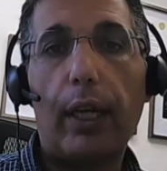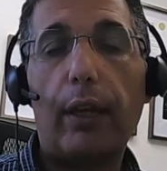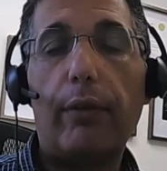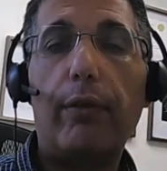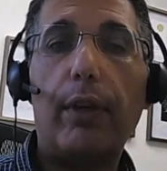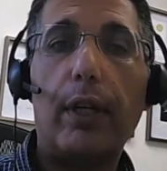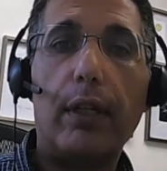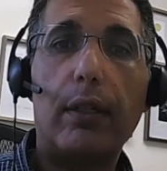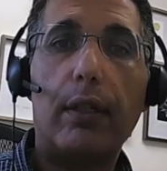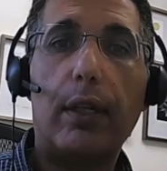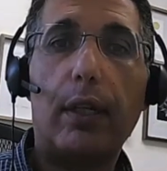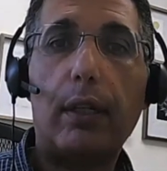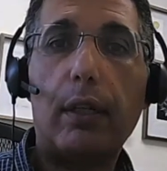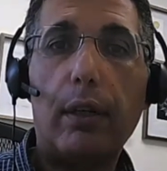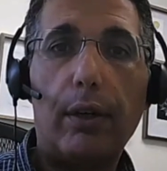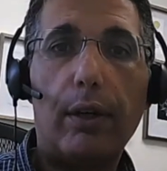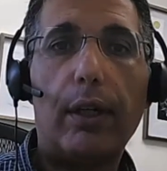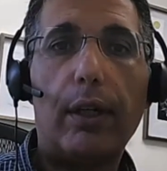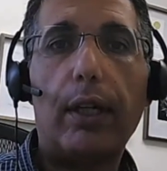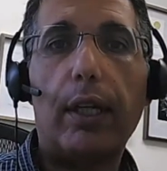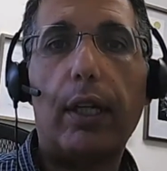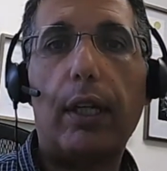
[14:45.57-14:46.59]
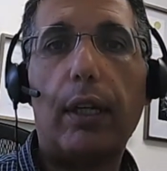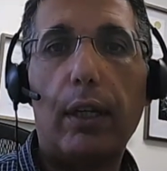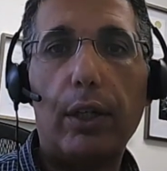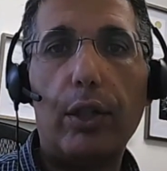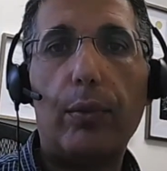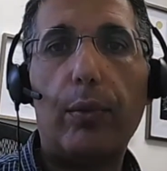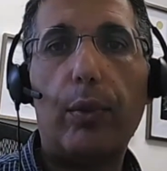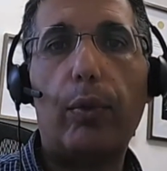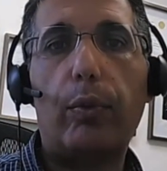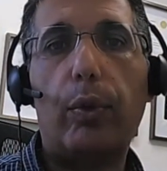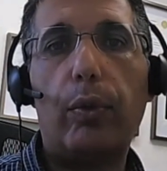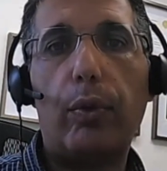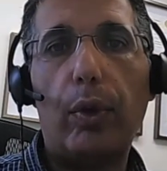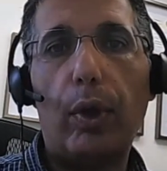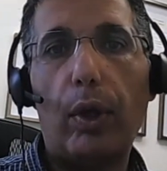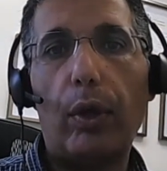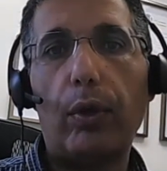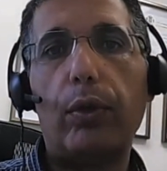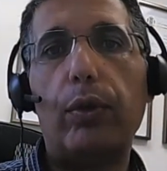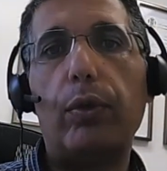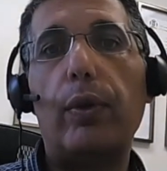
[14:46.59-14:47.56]
If he is not currently eligible, we will
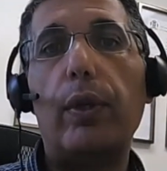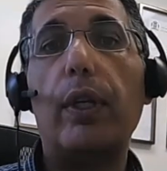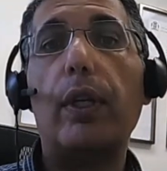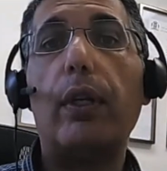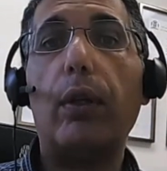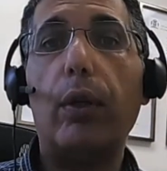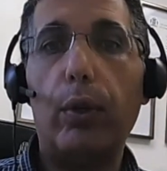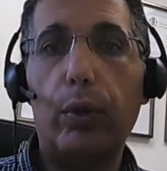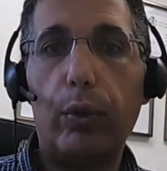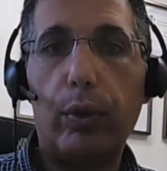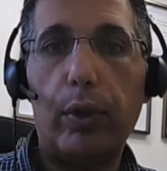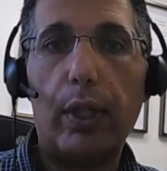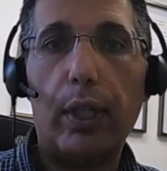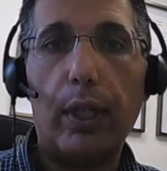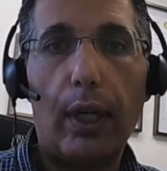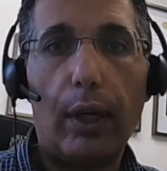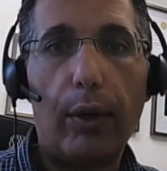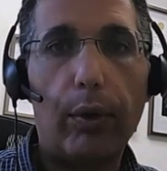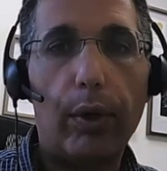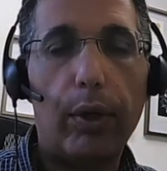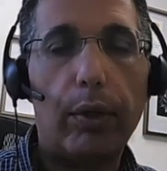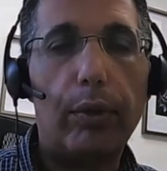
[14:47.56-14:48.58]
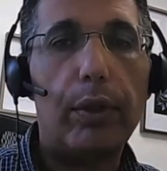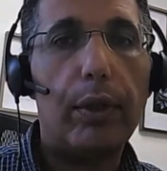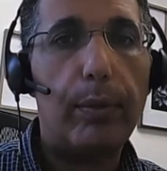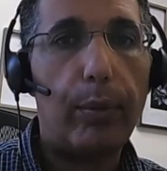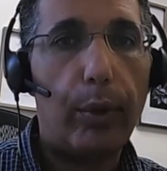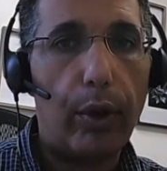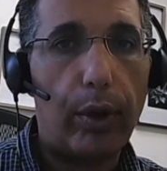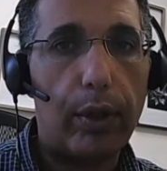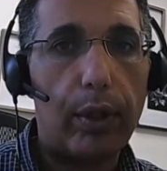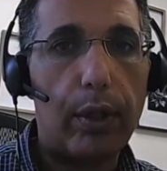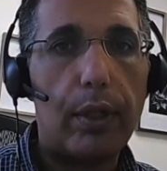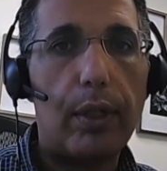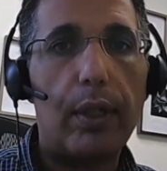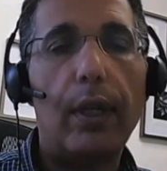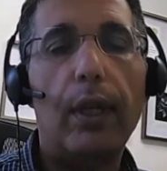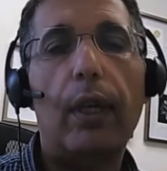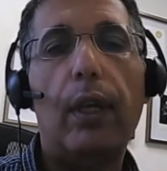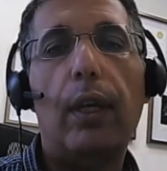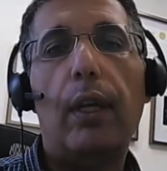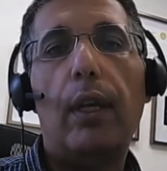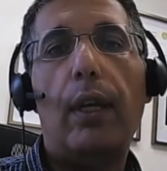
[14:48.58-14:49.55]
also include in our response
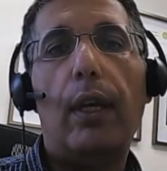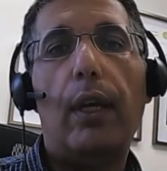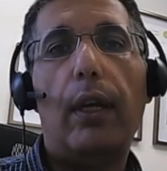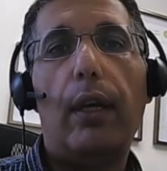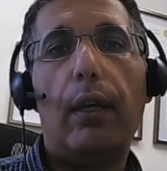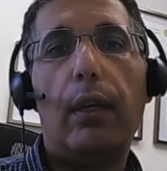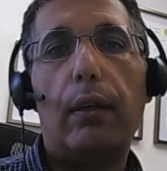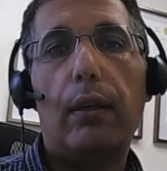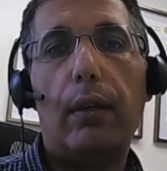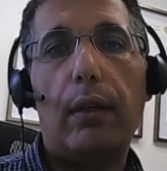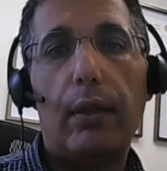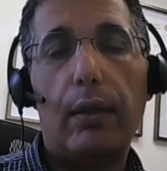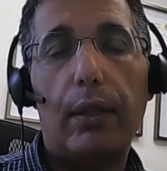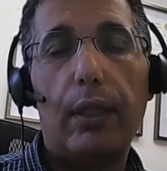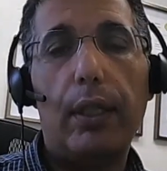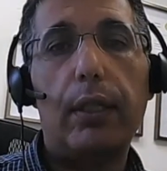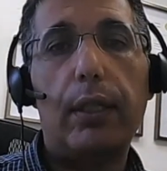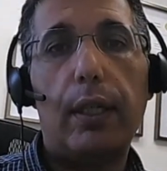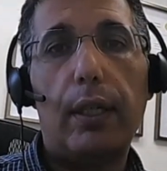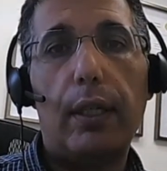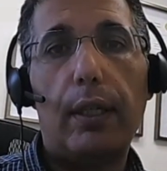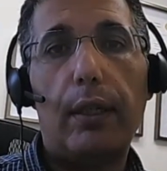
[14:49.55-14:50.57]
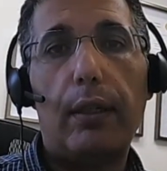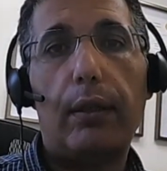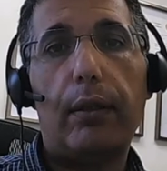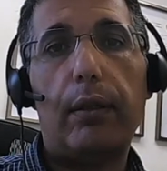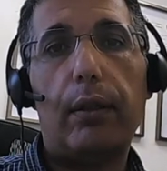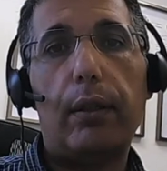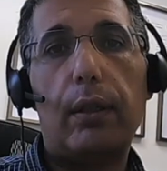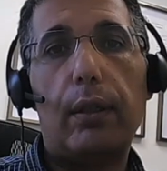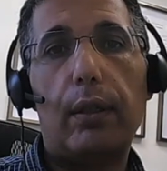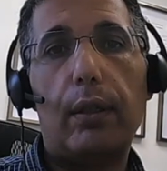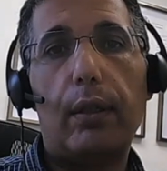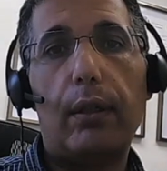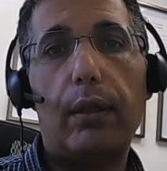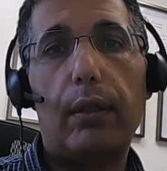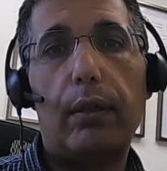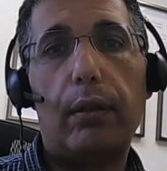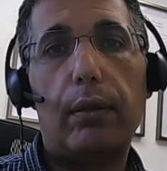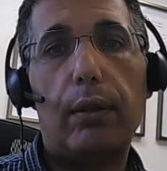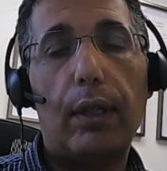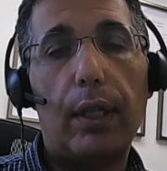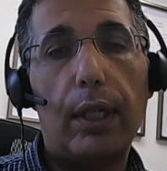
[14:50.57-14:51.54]
a detailed
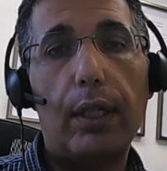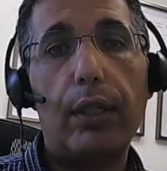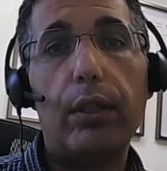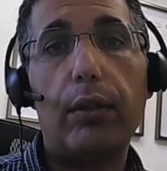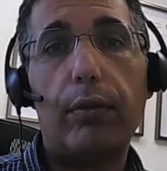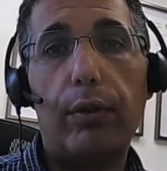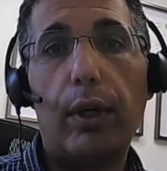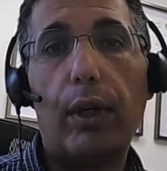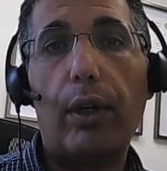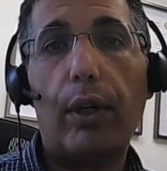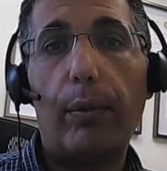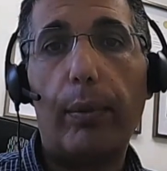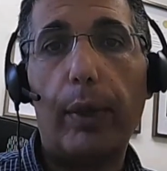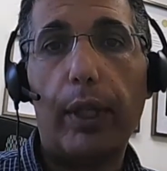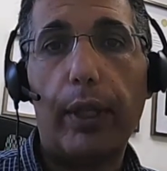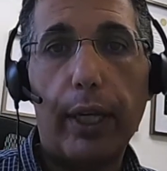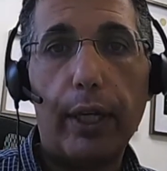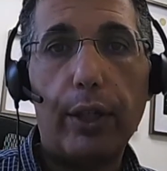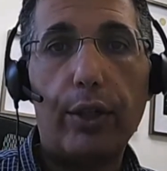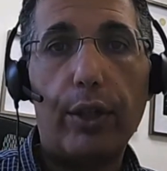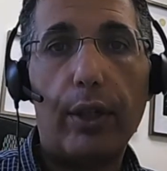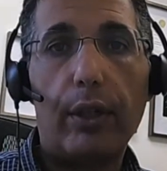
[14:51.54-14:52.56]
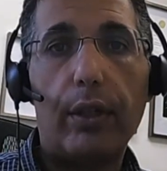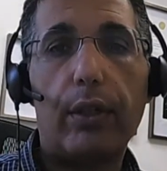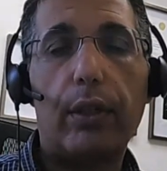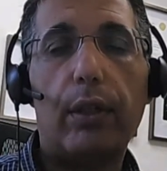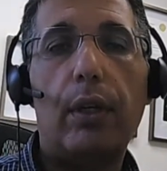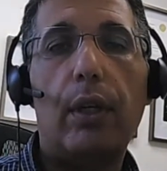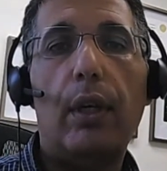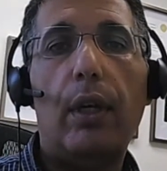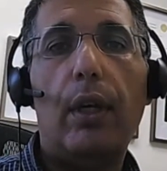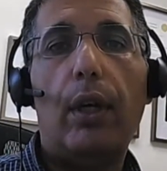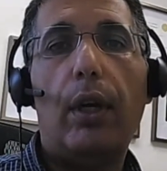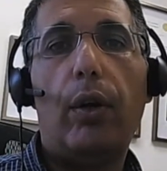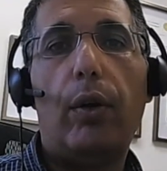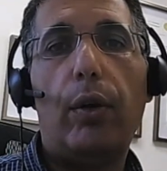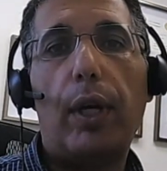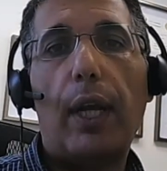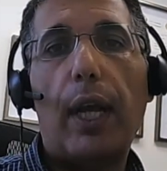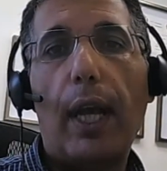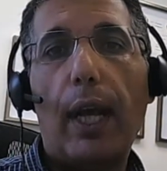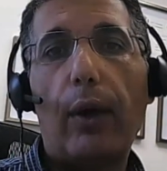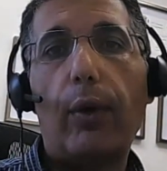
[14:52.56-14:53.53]
list of recommendations on
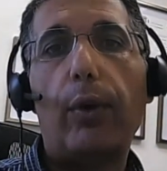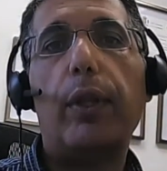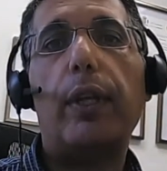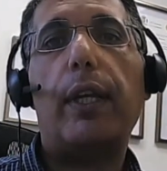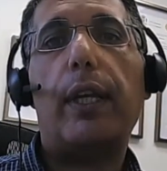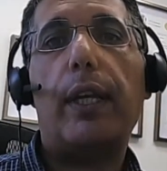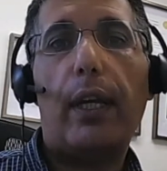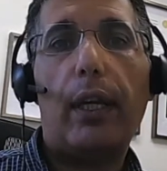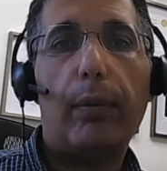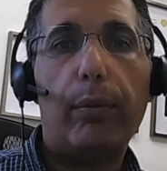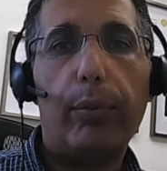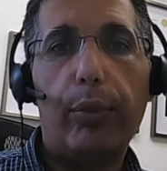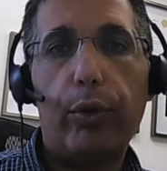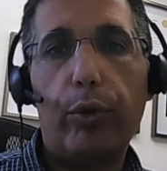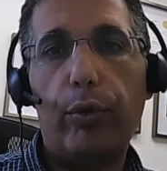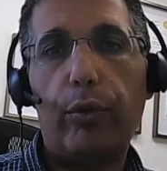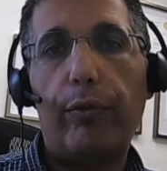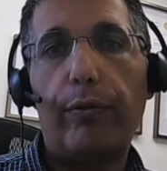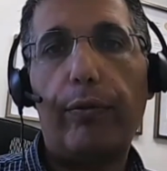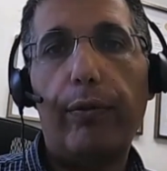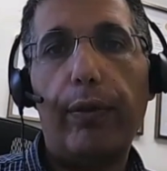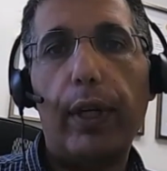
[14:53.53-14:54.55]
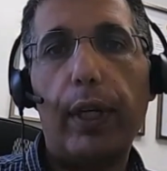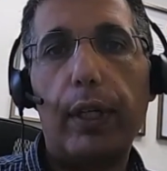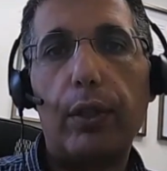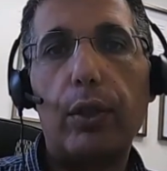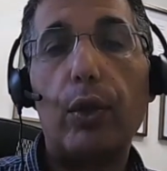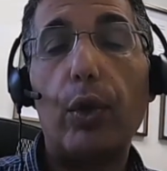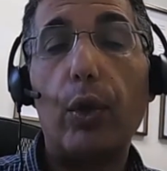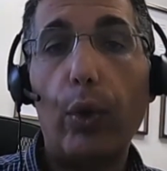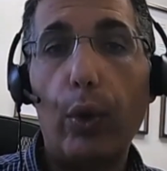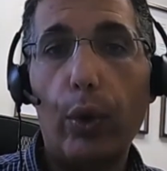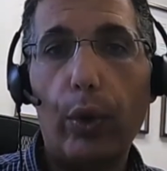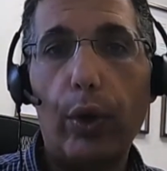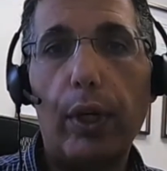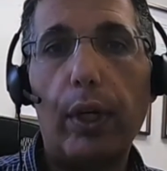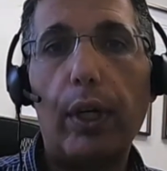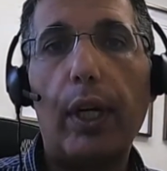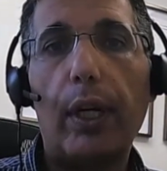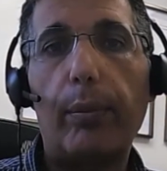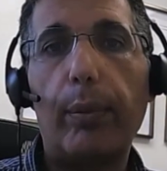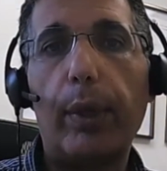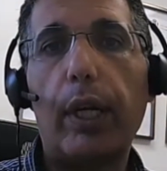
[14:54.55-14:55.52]
how he can improve his score
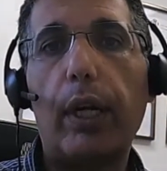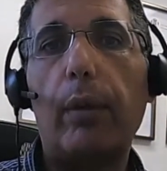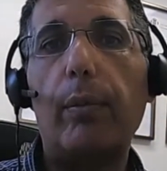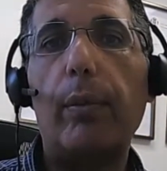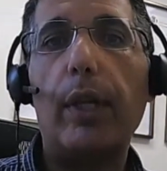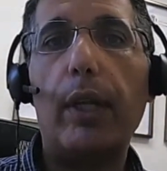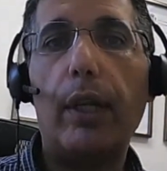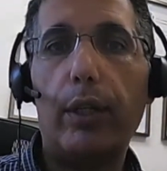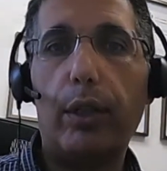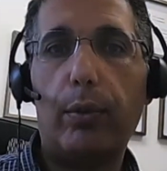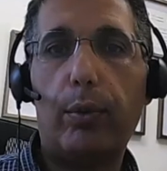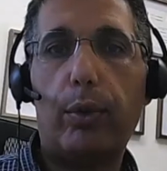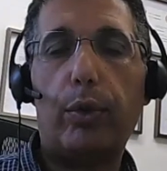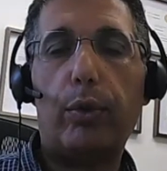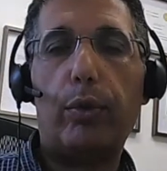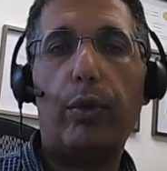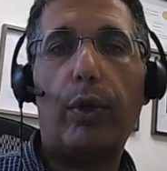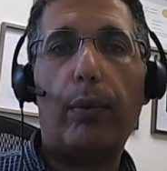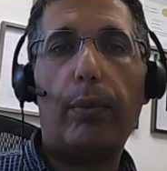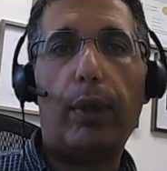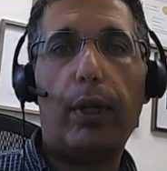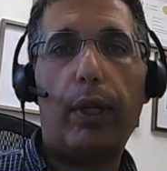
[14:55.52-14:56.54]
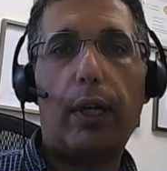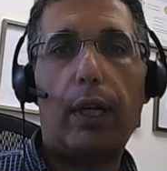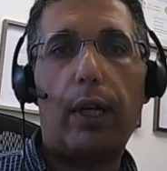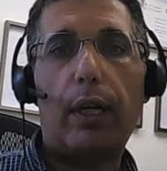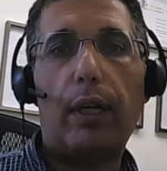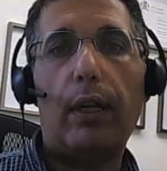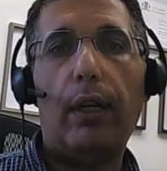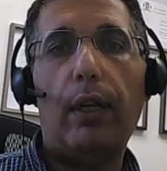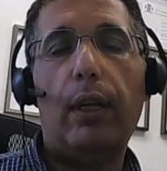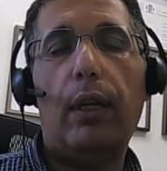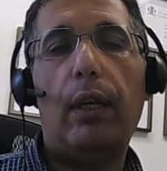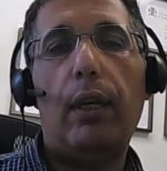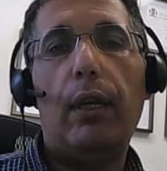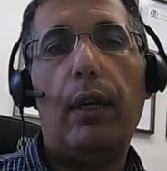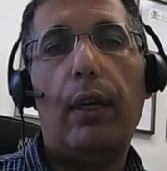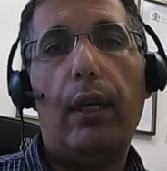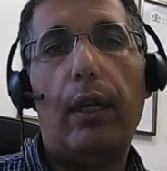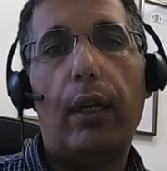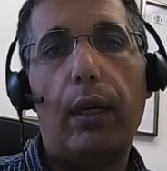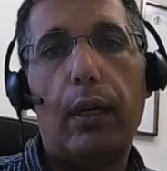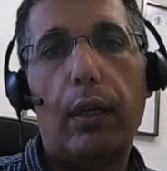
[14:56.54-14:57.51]
and become eligible to apply
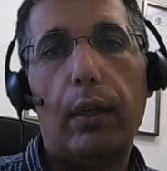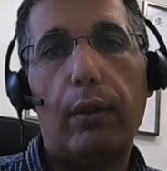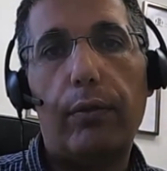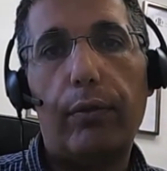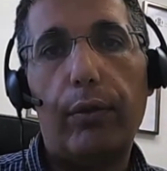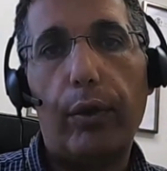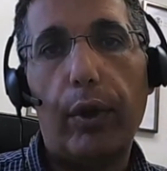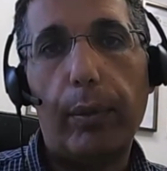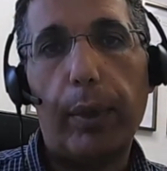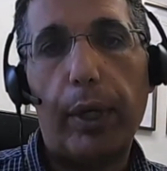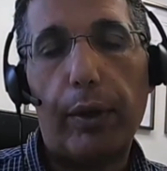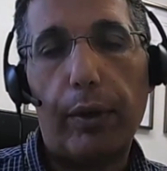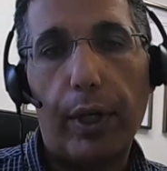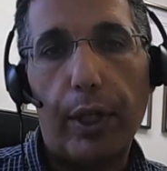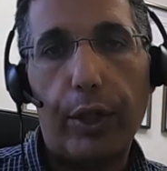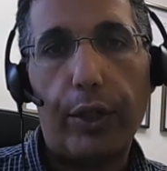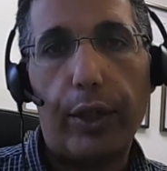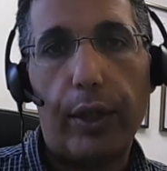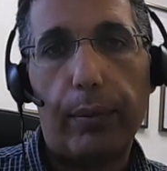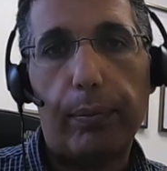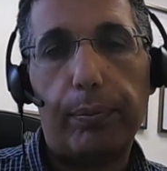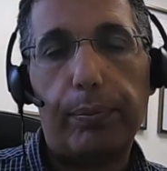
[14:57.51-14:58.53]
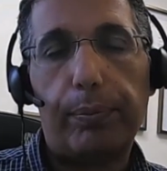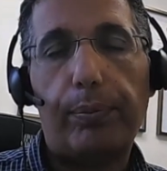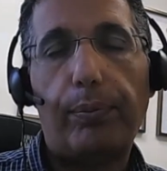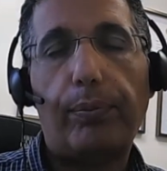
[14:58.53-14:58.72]
for immigration.